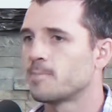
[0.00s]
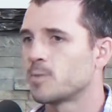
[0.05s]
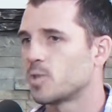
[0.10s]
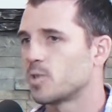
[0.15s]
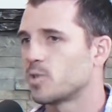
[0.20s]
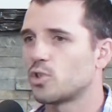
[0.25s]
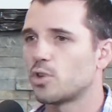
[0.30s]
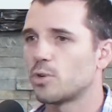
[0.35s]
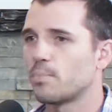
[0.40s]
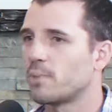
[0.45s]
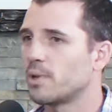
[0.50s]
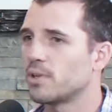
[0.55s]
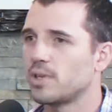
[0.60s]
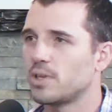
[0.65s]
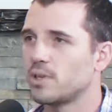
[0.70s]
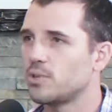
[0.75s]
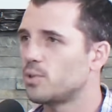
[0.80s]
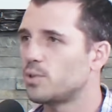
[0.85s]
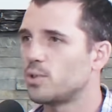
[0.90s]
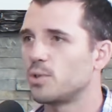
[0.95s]
So this is your
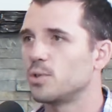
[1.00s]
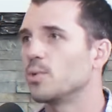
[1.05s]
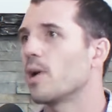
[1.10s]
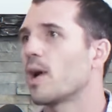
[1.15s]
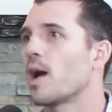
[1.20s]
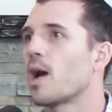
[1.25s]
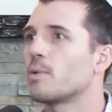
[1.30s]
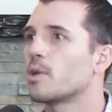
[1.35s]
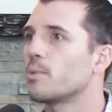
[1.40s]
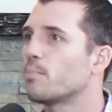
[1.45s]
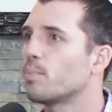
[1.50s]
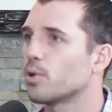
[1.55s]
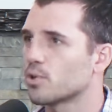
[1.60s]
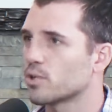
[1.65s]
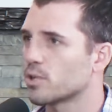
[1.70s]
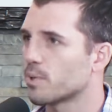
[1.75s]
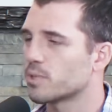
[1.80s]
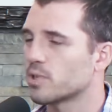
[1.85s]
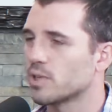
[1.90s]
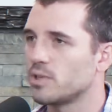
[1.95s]
ability to do, how many
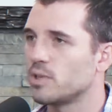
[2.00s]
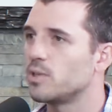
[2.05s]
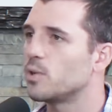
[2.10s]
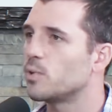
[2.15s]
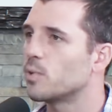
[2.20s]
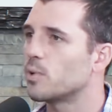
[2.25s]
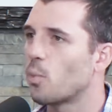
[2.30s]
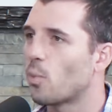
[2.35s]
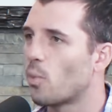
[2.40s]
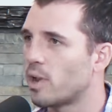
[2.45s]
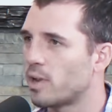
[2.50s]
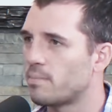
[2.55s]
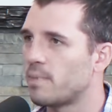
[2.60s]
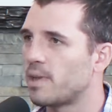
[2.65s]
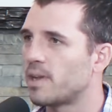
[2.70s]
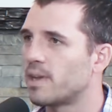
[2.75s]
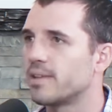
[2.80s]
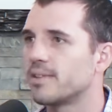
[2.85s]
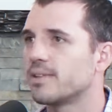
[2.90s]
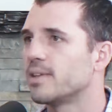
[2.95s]
push-ups can you do in 1
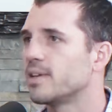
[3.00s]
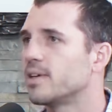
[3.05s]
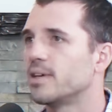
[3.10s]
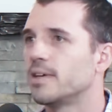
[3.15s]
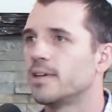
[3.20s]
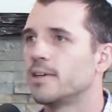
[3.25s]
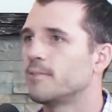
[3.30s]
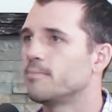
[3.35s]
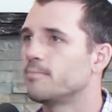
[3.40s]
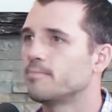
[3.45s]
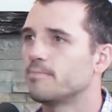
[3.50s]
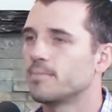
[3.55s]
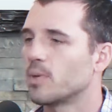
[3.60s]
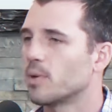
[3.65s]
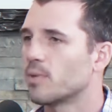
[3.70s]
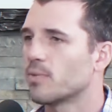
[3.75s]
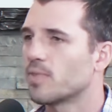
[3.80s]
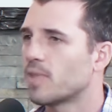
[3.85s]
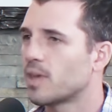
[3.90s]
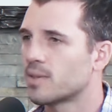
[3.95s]
minute, you
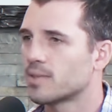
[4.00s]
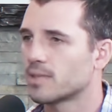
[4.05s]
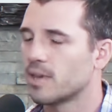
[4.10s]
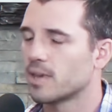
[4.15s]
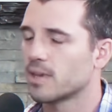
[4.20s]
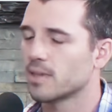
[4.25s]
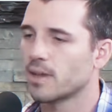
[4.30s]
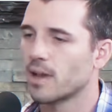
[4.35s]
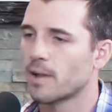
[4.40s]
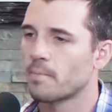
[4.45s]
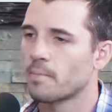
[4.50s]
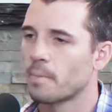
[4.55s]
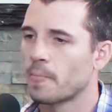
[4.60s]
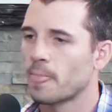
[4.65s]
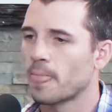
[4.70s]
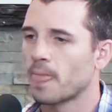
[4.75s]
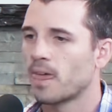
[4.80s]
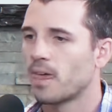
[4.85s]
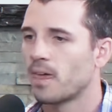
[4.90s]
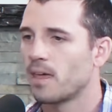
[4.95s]
know, things like that.
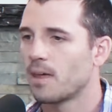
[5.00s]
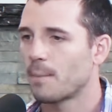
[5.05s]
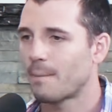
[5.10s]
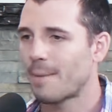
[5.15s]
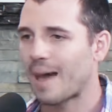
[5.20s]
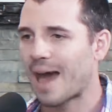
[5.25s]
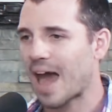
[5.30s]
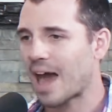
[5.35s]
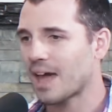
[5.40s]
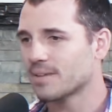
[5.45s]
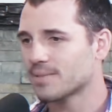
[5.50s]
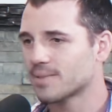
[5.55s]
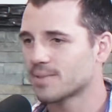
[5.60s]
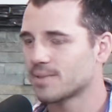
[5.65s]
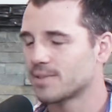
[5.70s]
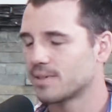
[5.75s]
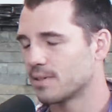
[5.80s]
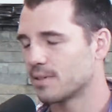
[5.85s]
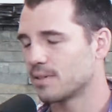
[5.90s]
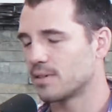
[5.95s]

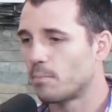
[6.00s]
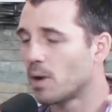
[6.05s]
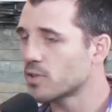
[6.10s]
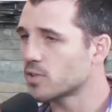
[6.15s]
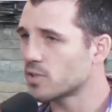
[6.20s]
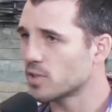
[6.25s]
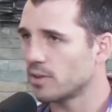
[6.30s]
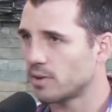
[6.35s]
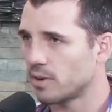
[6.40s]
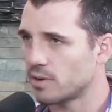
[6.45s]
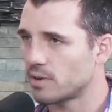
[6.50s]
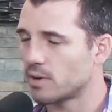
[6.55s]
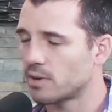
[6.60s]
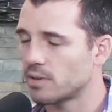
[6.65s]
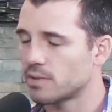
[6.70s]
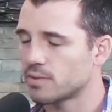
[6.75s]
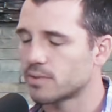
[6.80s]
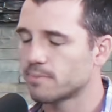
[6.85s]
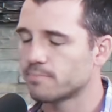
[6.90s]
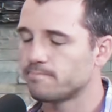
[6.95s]
Past muscular
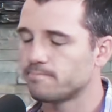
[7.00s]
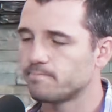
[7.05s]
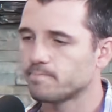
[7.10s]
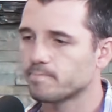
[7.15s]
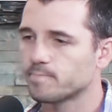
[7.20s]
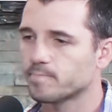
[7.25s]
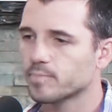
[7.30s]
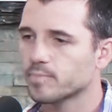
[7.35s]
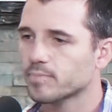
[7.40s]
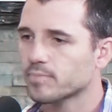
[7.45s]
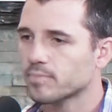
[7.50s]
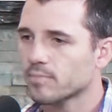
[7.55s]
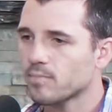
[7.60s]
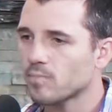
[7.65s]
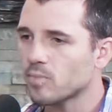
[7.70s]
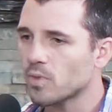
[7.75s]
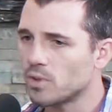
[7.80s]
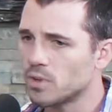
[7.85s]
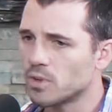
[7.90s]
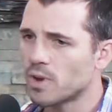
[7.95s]
endurance,
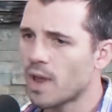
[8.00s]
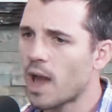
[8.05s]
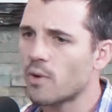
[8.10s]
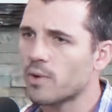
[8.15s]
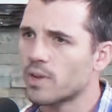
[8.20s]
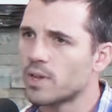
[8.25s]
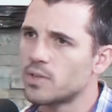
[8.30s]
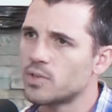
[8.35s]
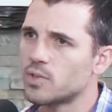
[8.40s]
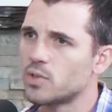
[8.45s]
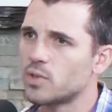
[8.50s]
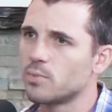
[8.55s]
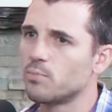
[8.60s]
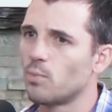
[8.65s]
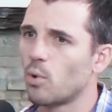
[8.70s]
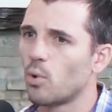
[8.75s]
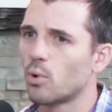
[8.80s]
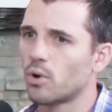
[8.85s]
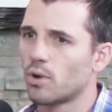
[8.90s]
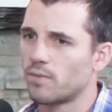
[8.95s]
you're now into
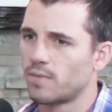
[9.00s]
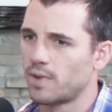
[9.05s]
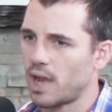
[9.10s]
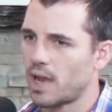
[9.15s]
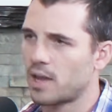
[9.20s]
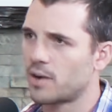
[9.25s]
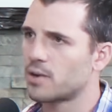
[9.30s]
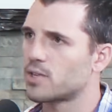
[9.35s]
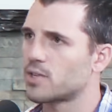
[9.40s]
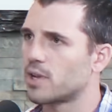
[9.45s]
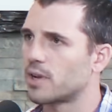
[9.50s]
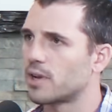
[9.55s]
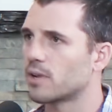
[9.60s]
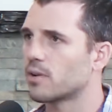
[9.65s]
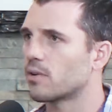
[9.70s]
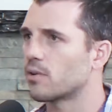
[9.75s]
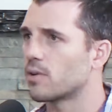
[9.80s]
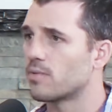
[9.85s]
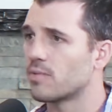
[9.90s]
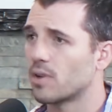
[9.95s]
more of an
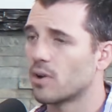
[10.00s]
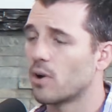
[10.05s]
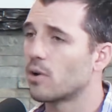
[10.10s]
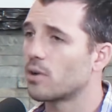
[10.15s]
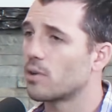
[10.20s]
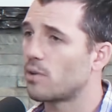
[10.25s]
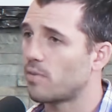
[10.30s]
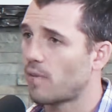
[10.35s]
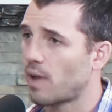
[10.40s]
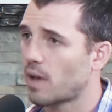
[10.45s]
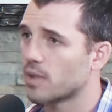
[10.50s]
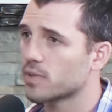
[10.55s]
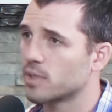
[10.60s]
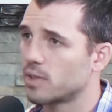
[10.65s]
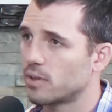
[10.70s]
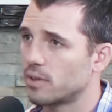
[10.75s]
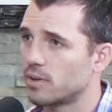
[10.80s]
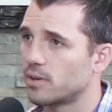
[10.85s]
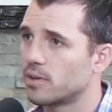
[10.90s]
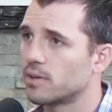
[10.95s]
energetic or even
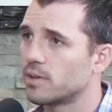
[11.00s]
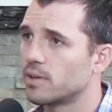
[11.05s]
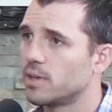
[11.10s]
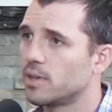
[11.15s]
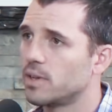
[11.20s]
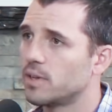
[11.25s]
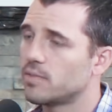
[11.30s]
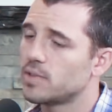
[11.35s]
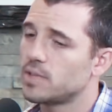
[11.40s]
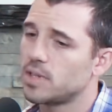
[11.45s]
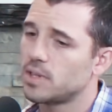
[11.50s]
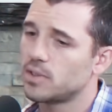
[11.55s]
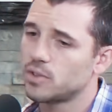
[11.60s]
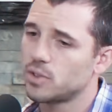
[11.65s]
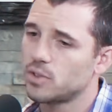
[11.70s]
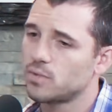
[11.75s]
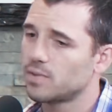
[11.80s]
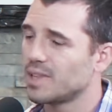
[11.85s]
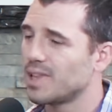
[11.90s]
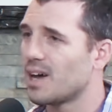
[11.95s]
cardiovascular fatigue.
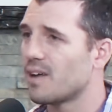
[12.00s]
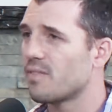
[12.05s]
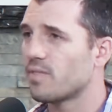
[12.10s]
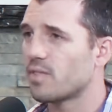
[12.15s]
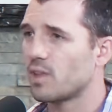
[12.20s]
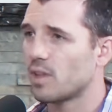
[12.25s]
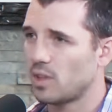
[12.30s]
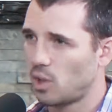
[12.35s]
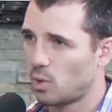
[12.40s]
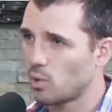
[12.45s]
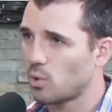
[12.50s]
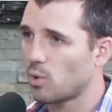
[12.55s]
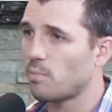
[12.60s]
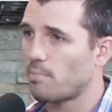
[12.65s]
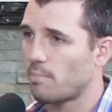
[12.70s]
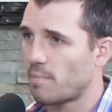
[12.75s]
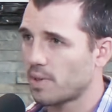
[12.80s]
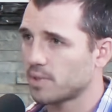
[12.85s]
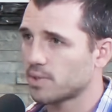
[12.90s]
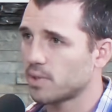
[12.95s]
So you've left the local
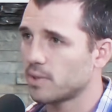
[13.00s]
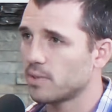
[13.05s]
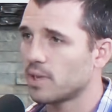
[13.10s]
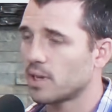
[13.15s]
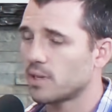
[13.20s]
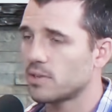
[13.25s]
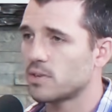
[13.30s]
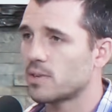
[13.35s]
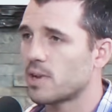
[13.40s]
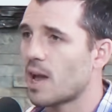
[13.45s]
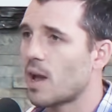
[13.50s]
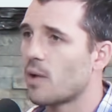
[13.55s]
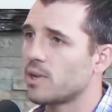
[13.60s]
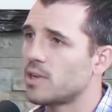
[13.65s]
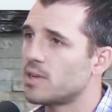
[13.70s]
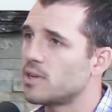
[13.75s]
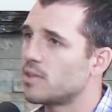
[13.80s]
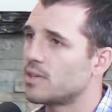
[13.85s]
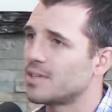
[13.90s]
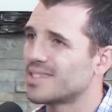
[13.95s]
muscle and you're now
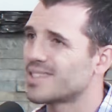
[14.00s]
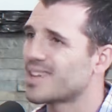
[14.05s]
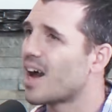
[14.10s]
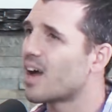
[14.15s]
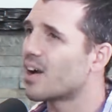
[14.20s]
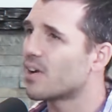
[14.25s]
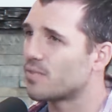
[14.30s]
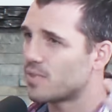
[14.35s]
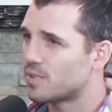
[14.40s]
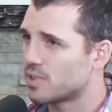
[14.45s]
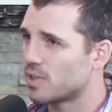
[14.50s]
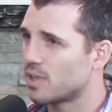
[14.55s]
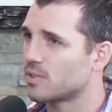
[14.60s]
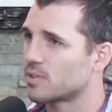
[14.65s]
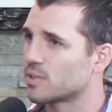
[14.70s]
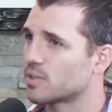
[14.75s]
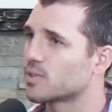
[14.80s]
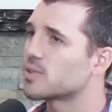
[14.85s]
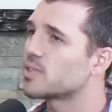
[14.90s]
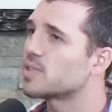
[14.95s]
into the entire
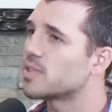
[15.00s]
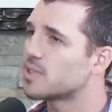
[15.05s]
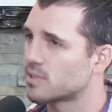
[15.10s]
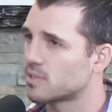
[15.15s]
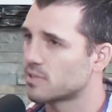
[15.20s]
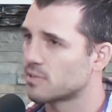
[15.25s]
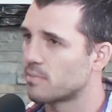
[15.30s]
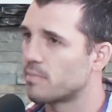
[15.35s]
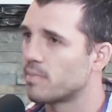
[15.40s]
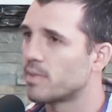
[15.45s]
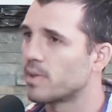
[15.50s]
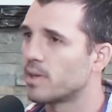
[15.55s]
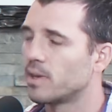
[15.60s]
physiological system